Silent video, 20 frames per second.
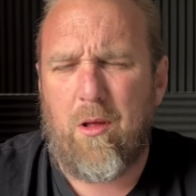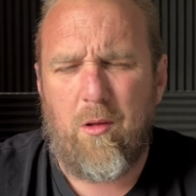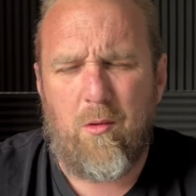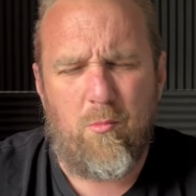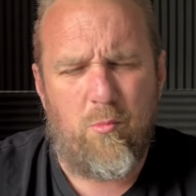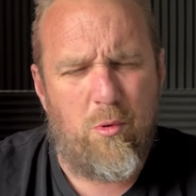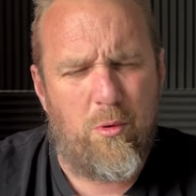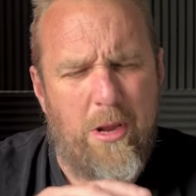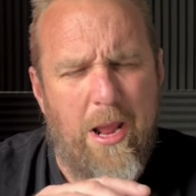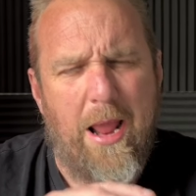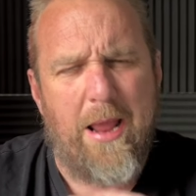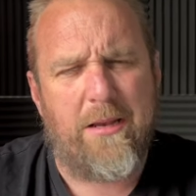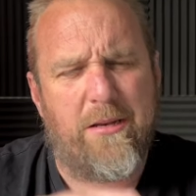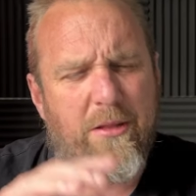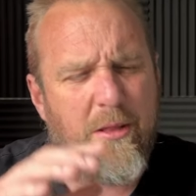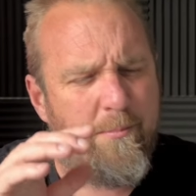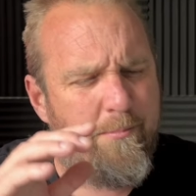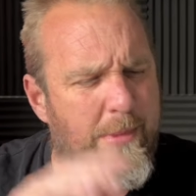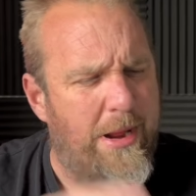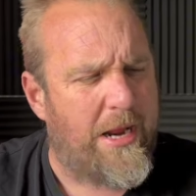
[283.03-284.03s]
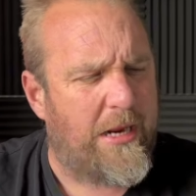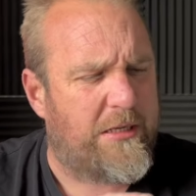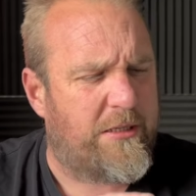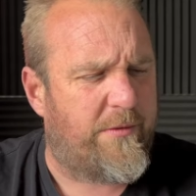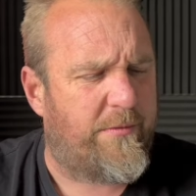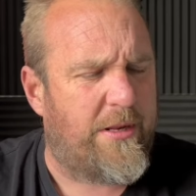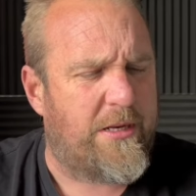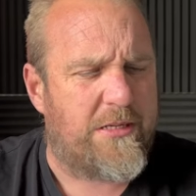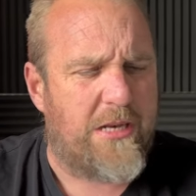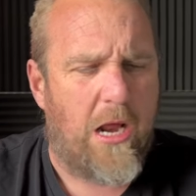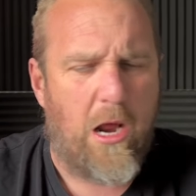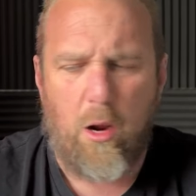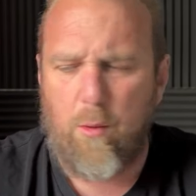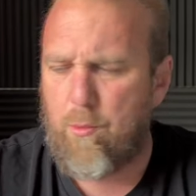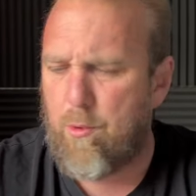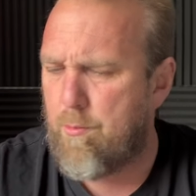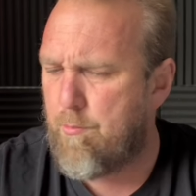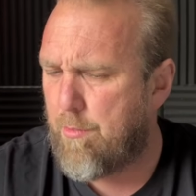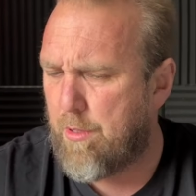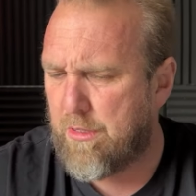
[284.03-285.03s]
We'll get into the mix of this
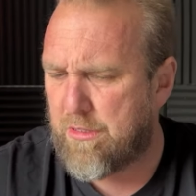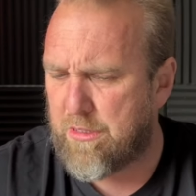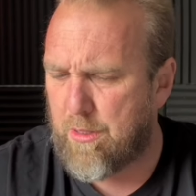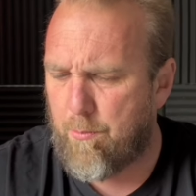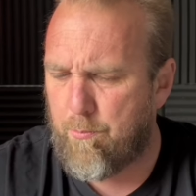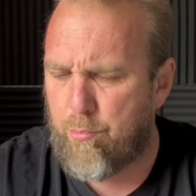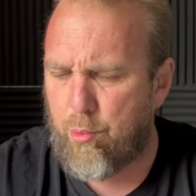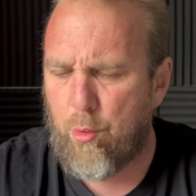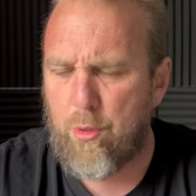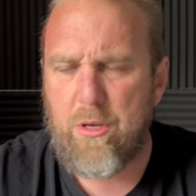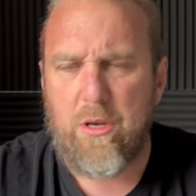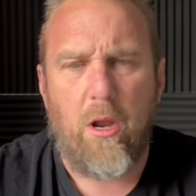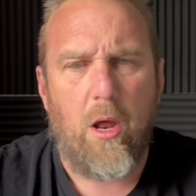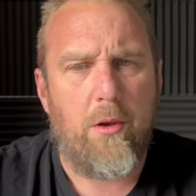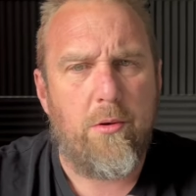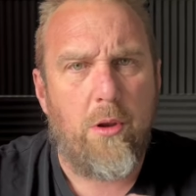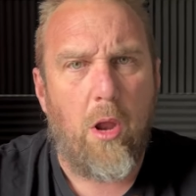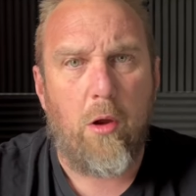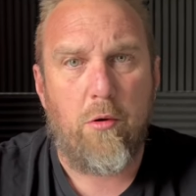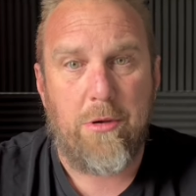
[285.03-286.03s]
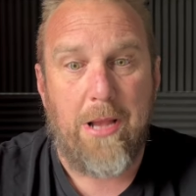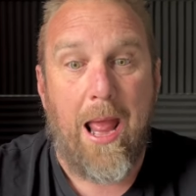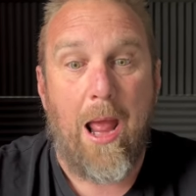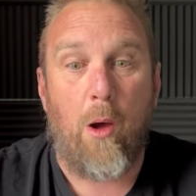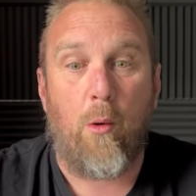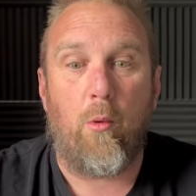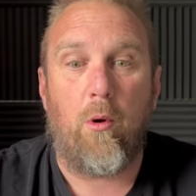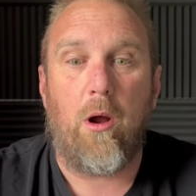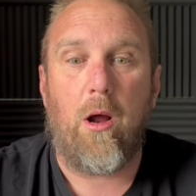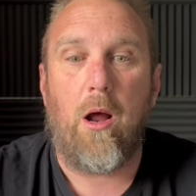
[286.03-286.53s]
album at some point, no doubt.